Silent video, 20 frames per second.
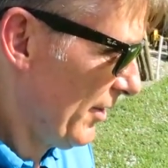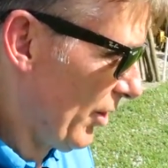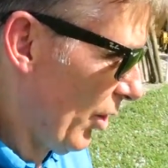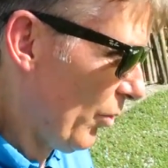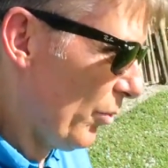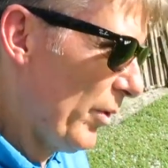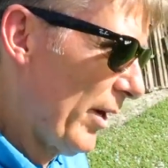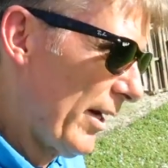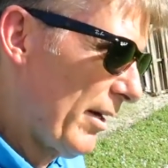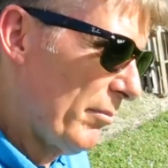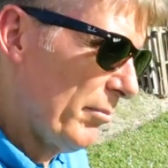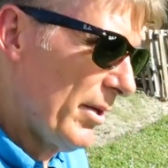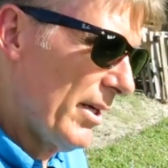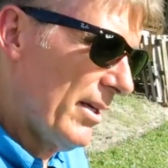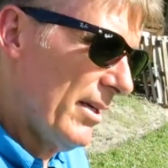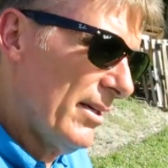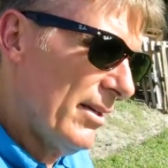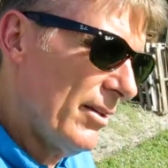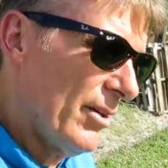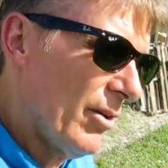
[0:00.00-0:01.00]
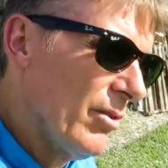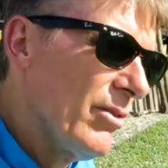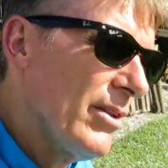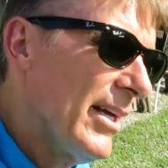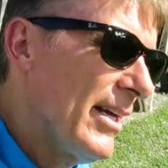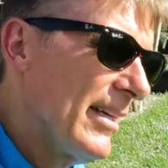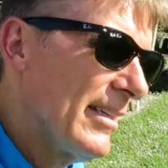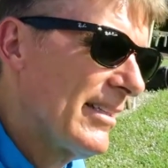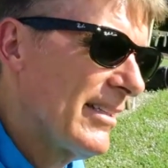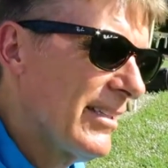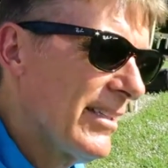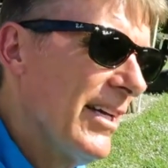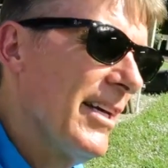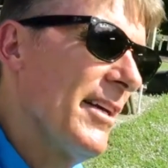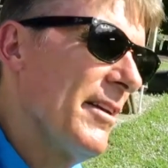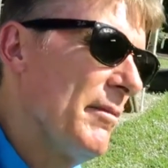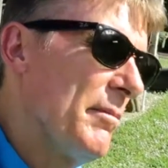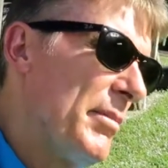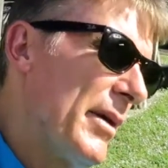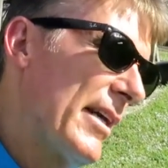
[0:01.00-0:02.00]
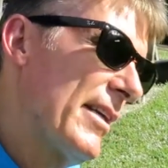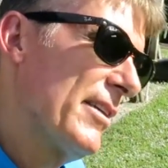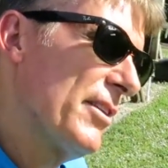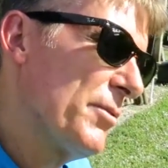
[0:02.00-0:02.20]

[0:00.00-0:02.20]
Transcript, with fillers: don't recommend it, don't let it sit and pick